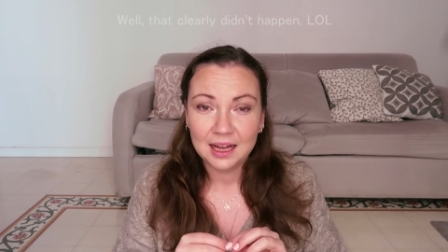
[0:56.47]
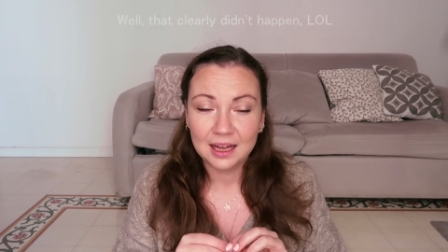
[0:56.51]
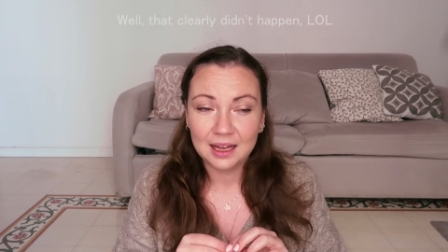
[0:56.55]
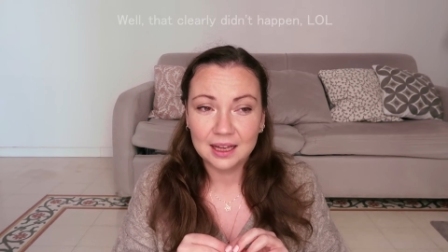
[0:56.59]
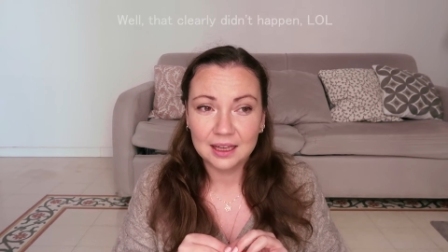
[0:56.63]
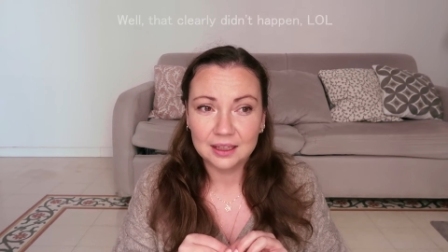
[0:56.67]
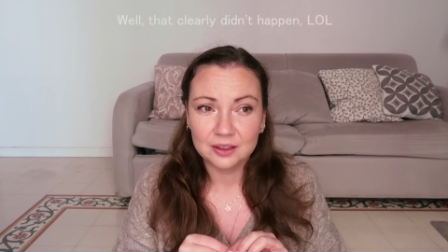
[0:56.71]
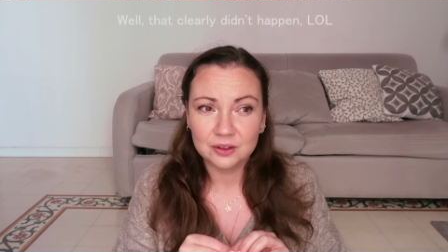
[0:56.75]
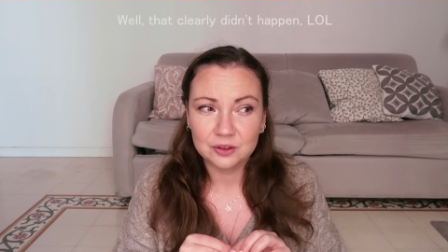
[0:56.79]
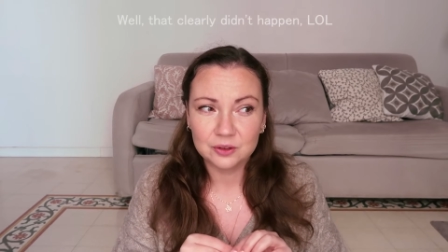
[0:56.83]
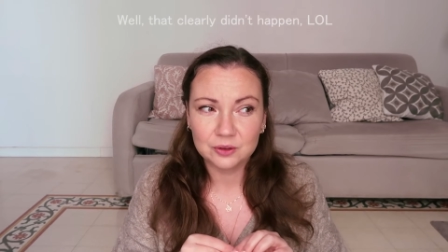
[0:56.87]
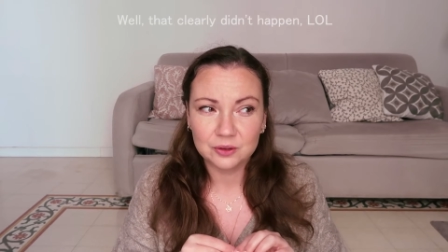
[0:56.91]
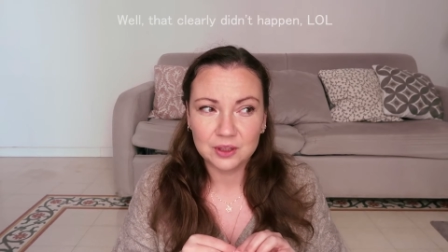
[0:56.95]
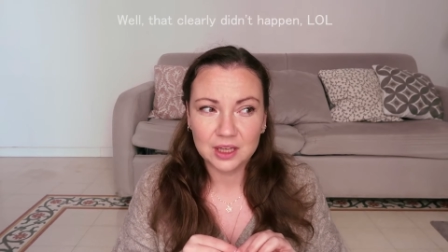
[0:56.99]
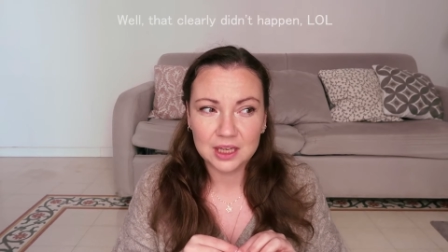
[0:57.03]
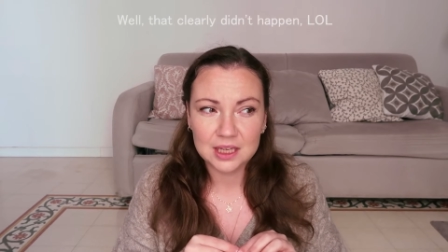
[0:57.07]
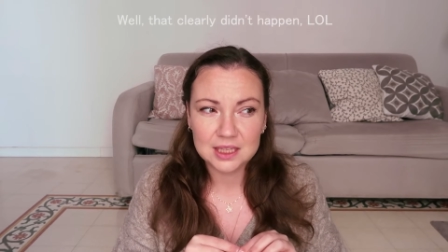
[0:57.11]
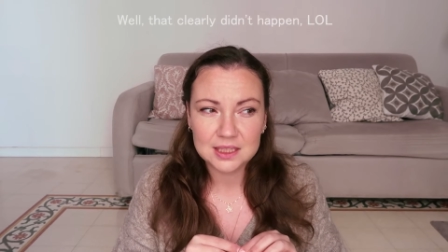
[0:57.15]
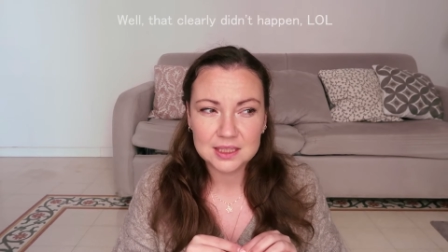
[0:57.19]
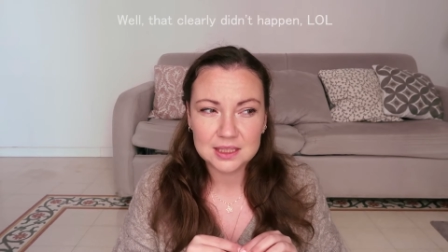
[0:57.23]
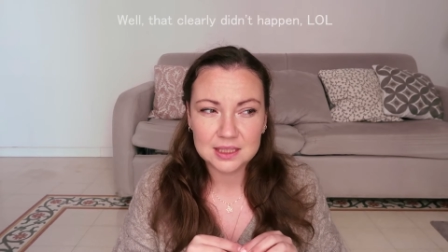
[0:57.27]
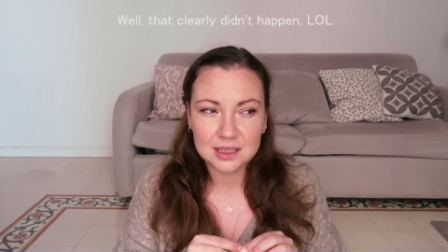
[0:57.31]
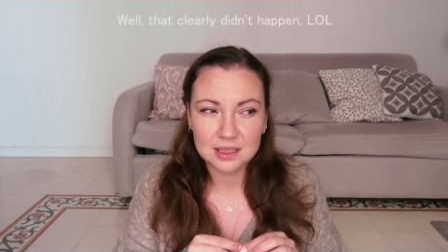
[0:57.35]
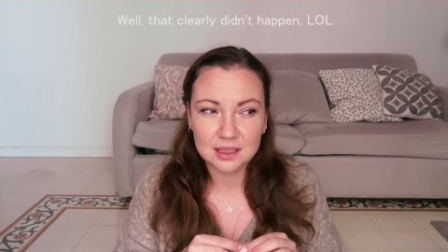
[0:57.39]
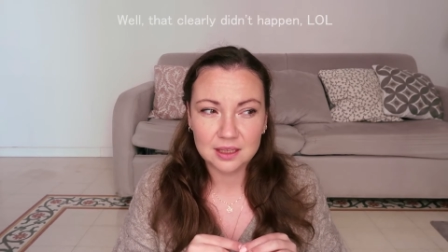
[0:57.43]
And today
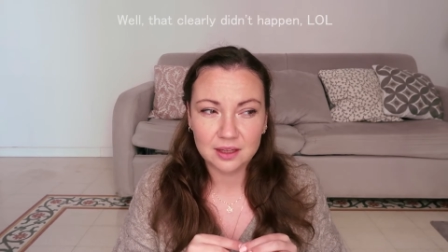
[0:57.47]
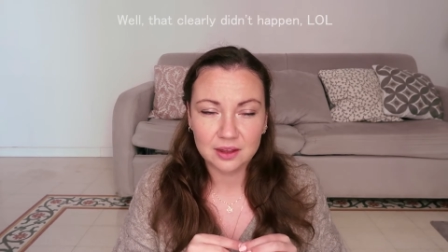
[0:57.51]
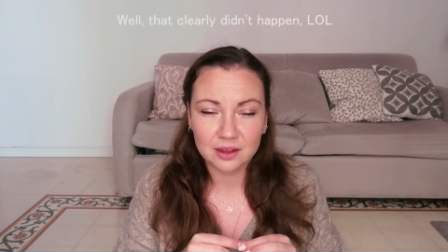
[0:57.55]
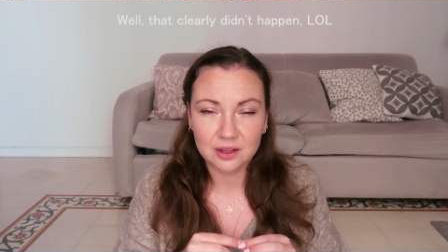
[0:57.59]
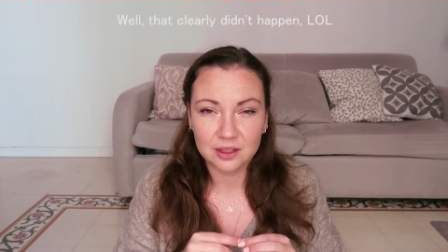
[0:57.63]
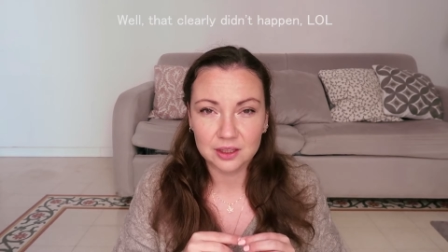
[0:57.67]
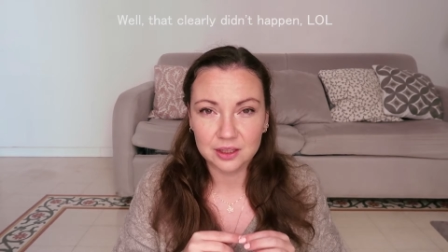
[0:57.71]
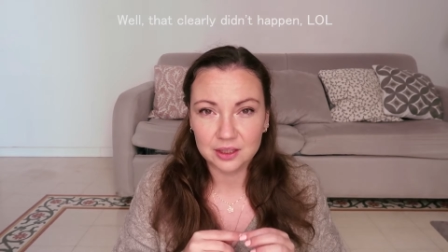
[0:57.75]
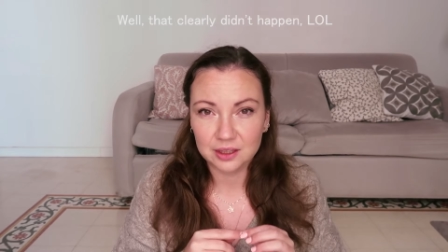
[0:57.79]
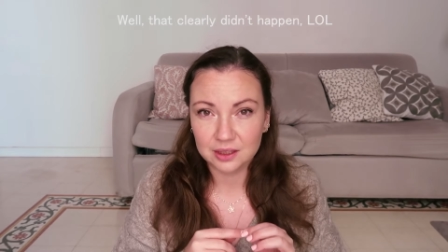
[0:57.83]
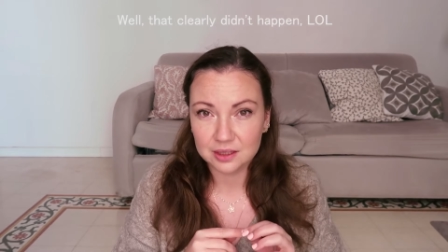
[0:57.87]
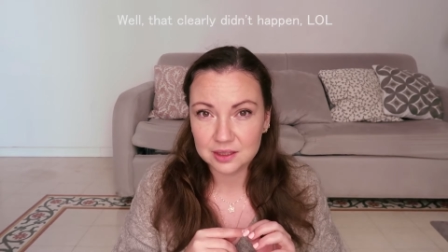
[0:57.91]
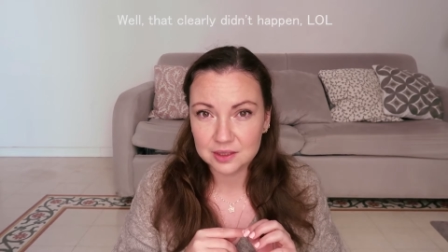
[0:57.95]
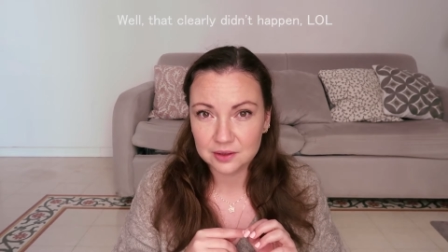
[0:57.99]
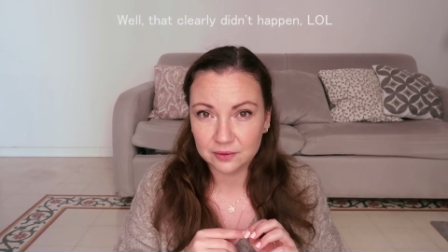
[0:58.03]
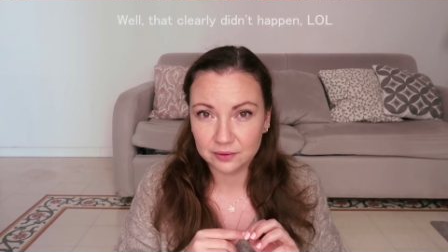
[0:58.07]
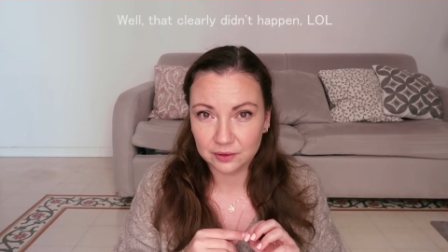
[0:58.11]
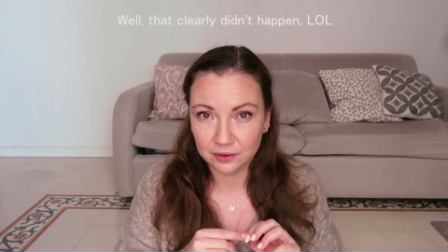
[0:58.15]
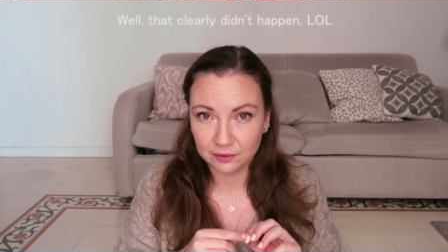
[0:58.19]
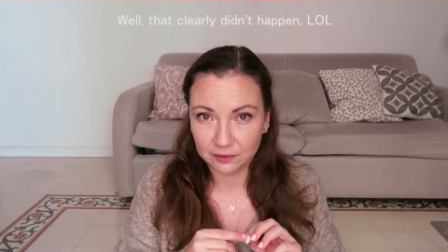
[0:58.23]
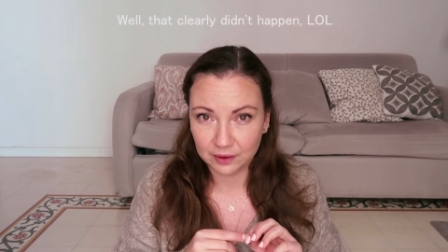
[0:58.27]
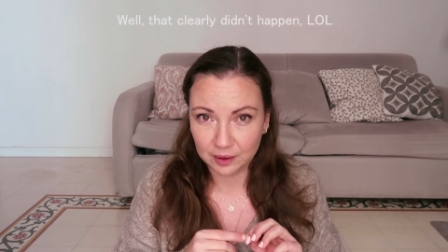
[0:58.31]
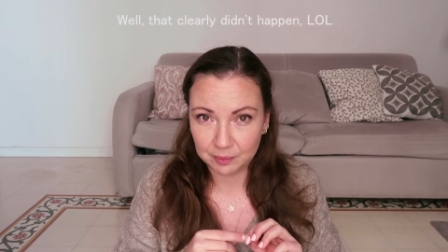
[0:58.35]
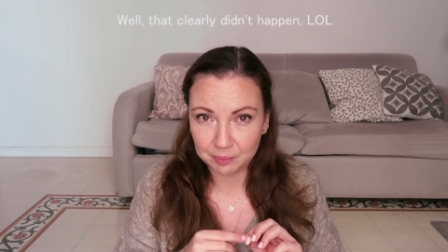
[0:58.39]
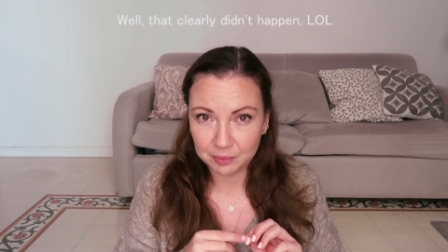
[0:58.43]
is the 30th of
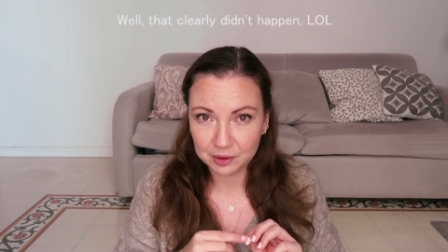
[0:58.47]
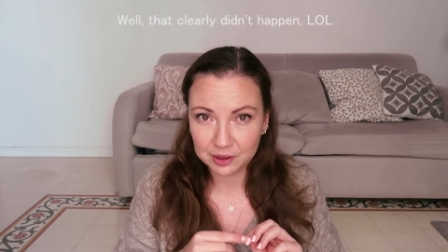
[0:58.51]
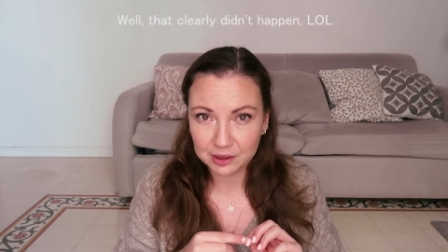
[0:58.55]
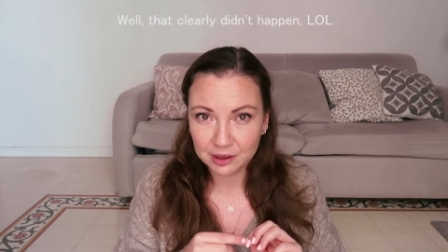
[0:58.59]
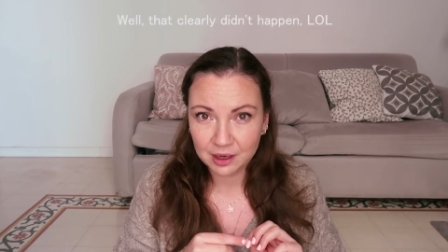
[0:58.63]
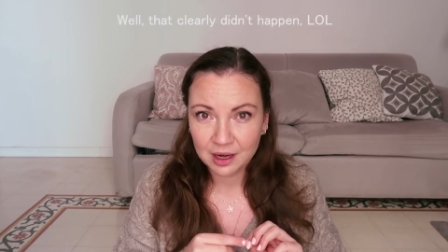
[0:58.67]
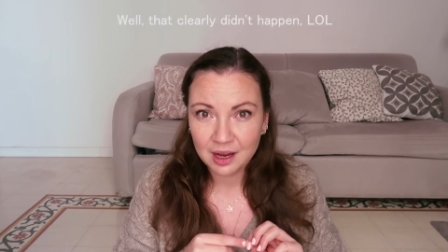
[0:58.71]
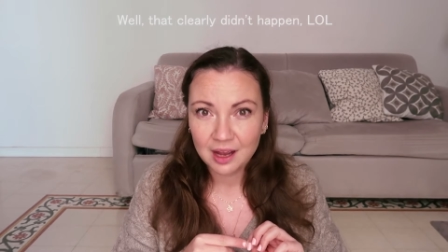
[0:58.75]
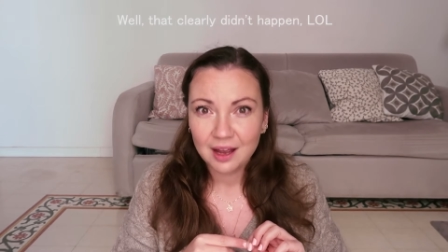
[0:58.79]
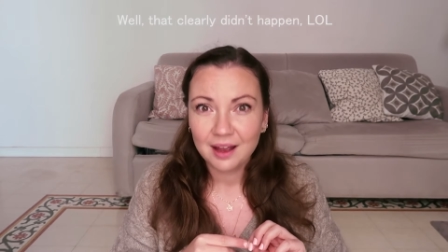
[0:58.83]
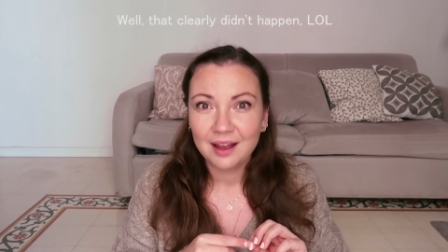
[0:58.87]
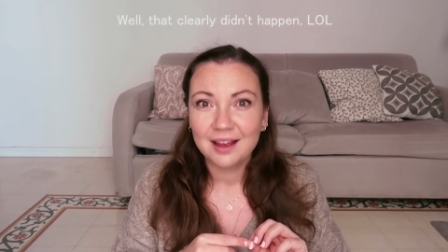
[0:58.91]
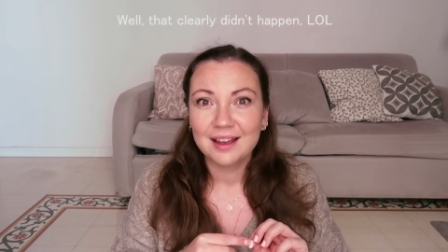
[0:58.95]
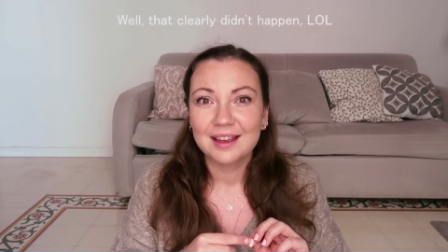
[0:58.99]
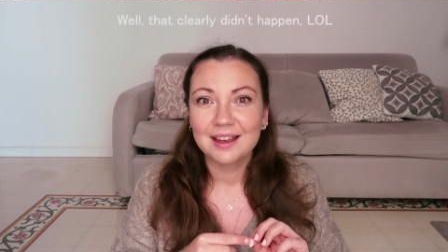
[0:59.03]
November.